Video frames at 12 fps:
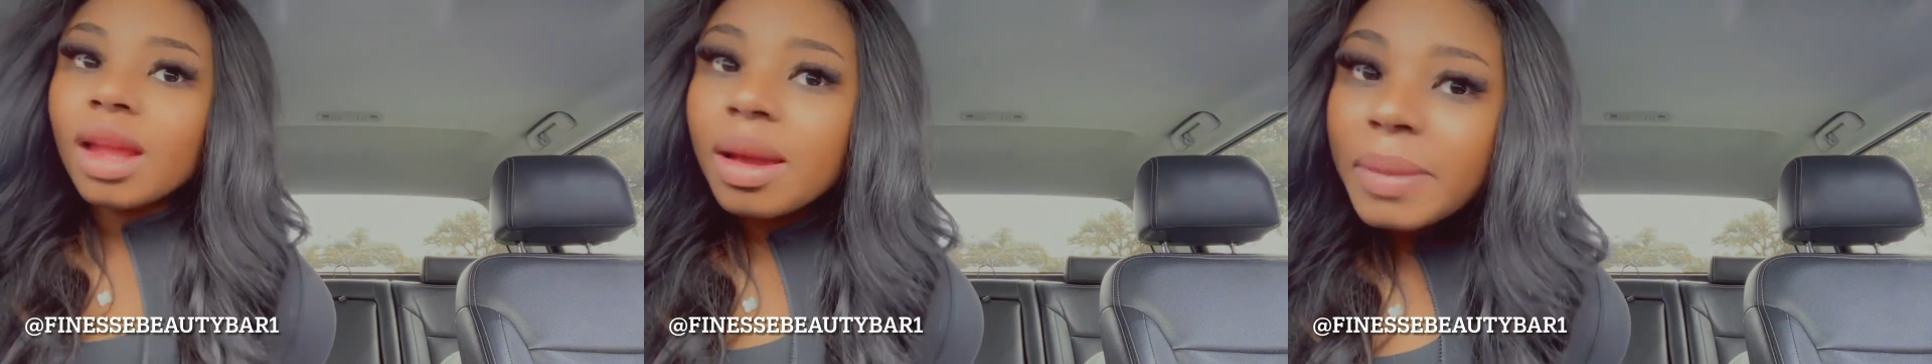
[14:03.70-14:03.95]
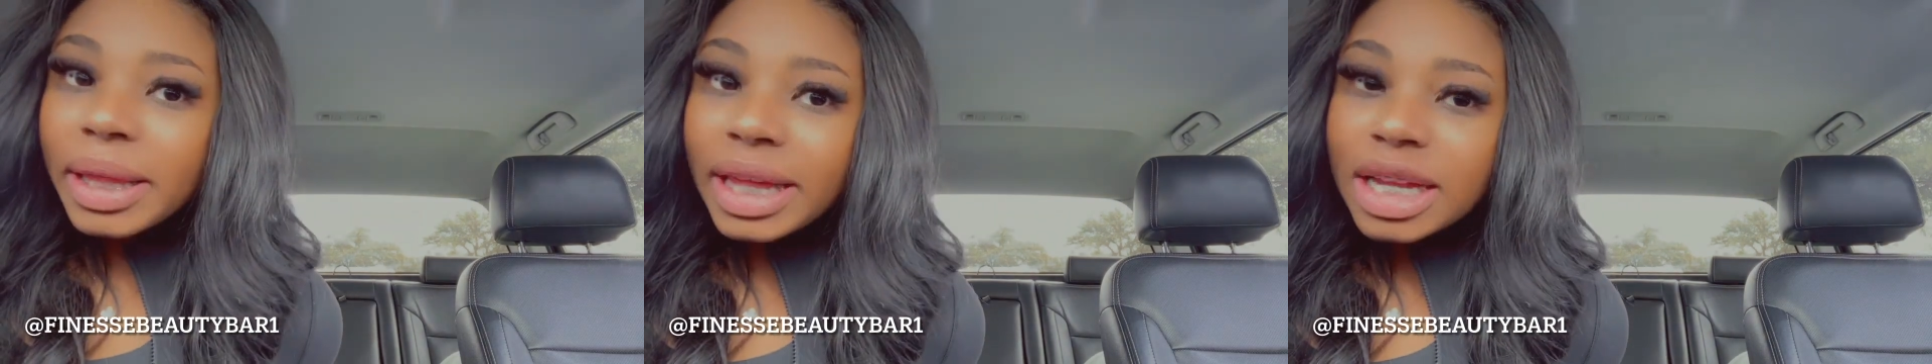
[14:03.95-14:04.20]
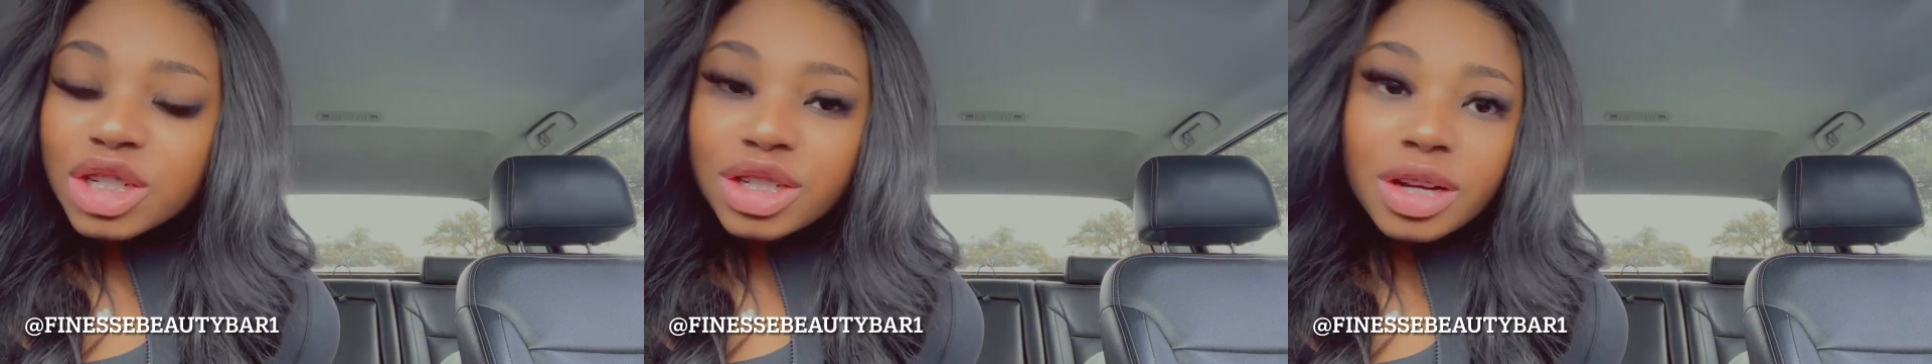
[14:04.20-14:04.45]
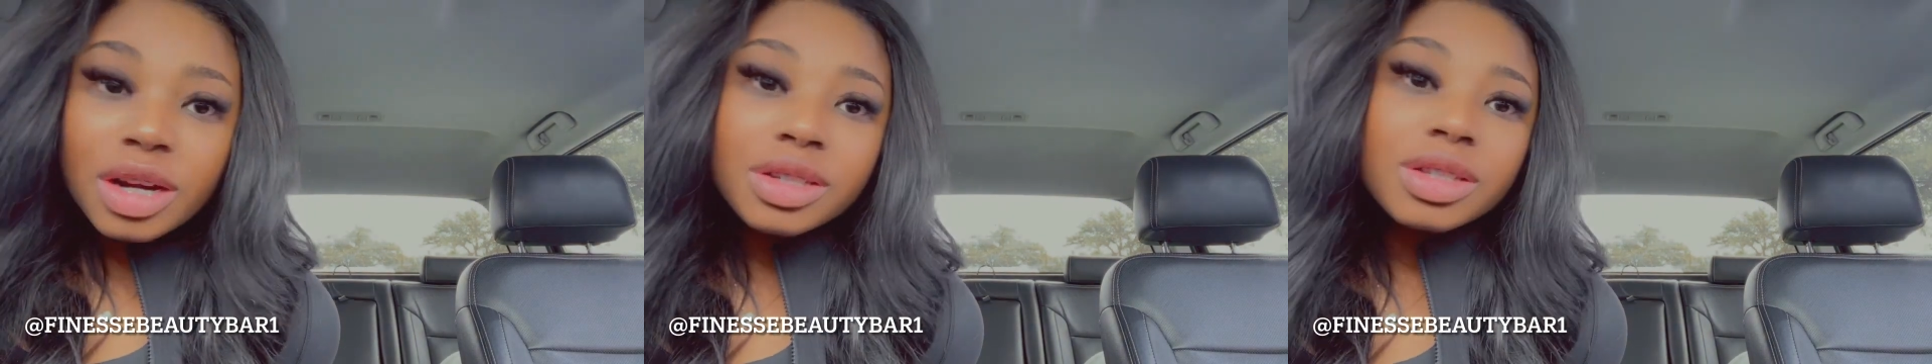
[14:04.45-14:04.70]
my lashes
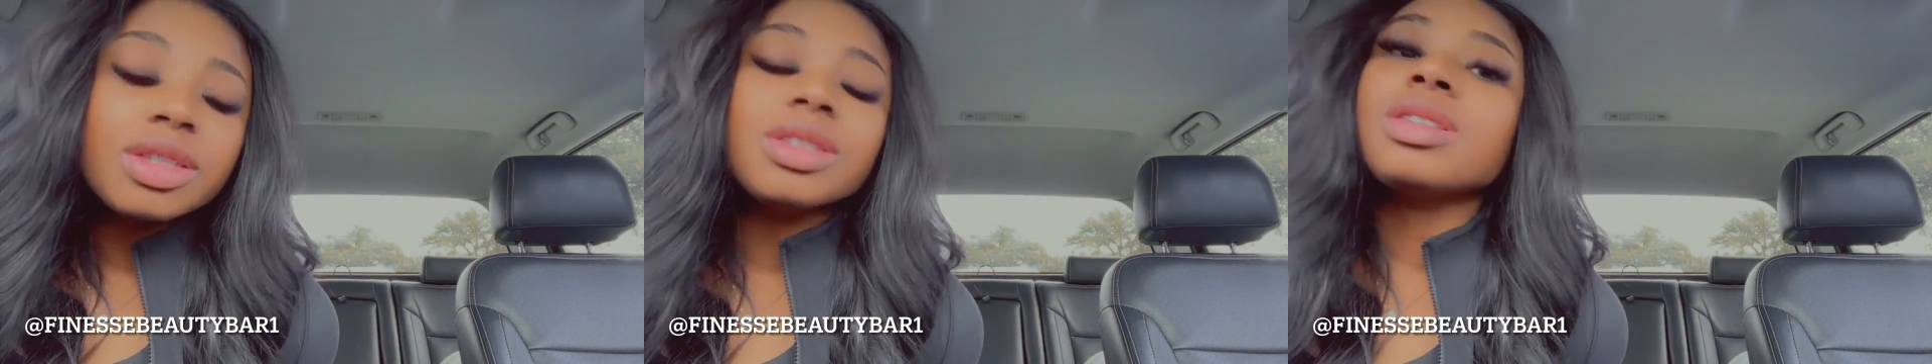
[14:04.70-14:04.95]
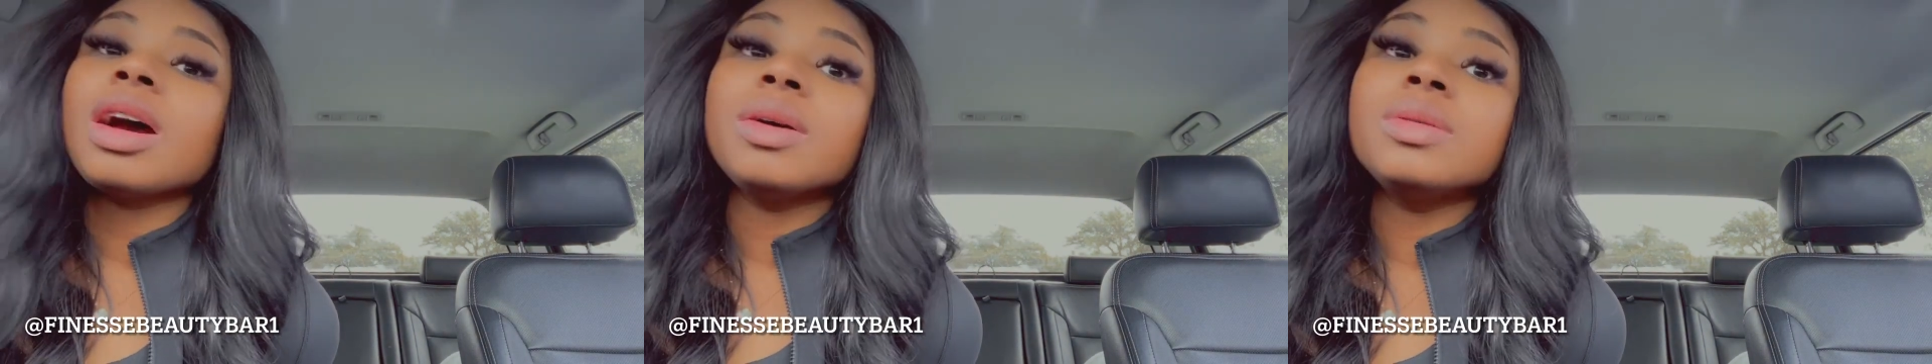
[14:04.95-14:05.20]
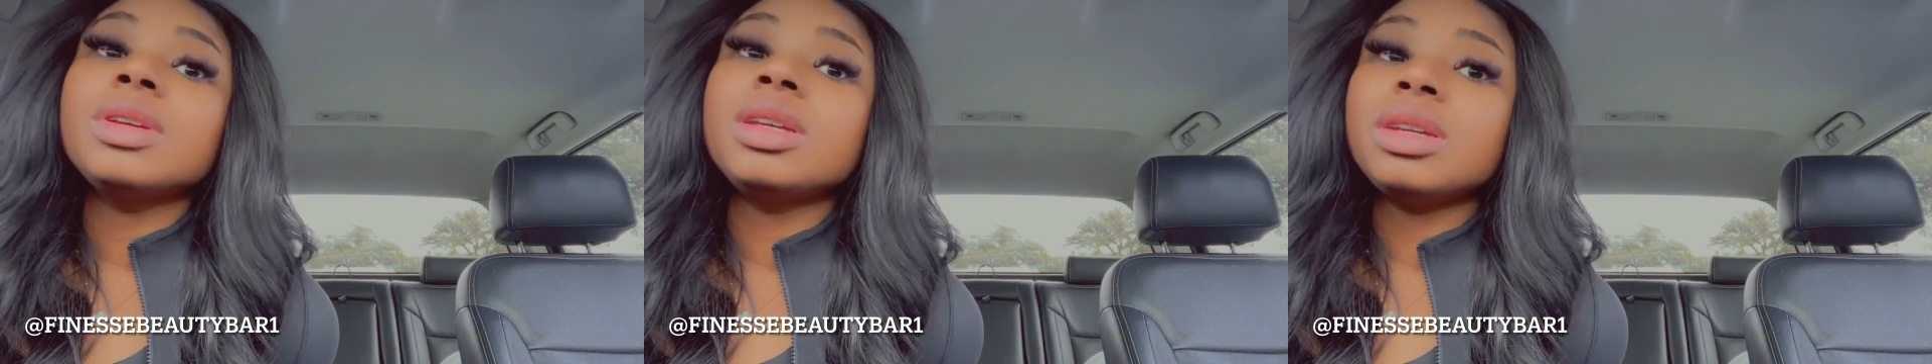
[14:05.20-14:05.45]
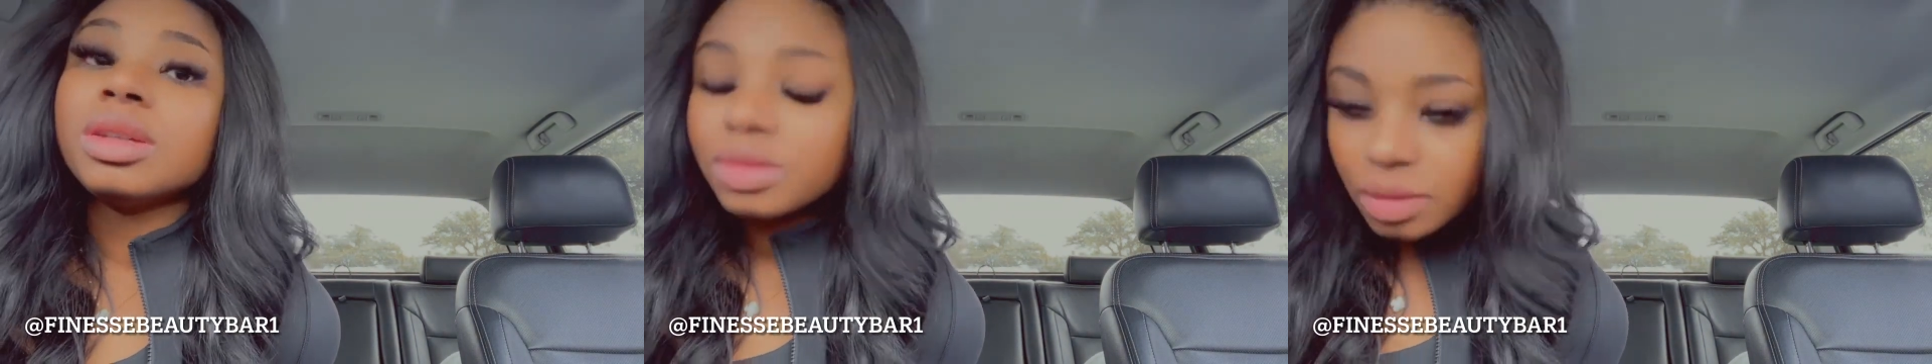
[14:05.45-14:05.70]
are so
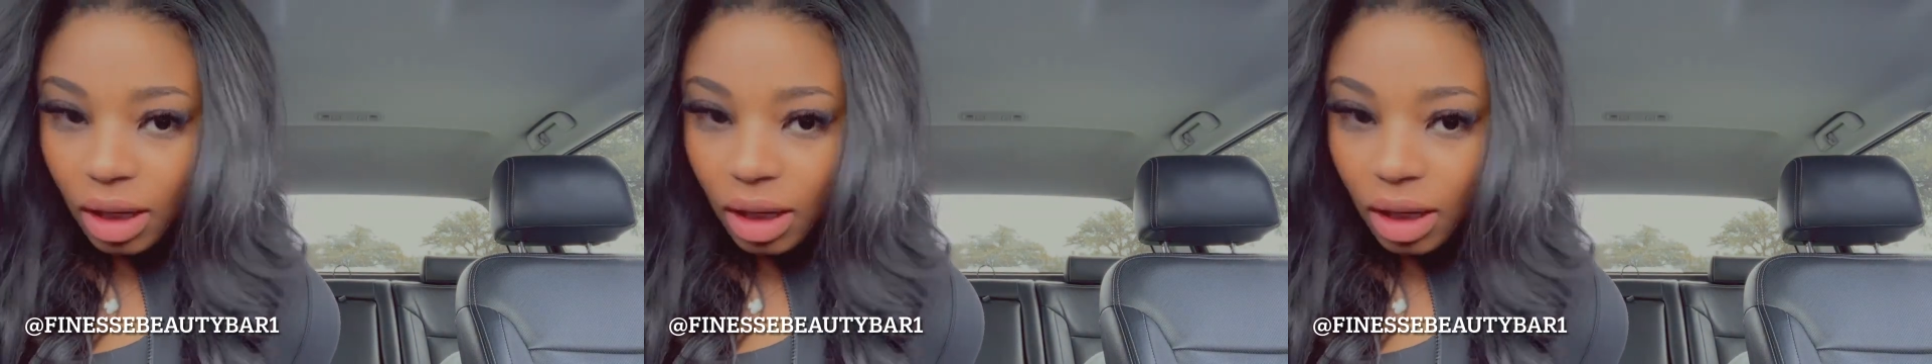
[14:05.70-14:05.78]
cute.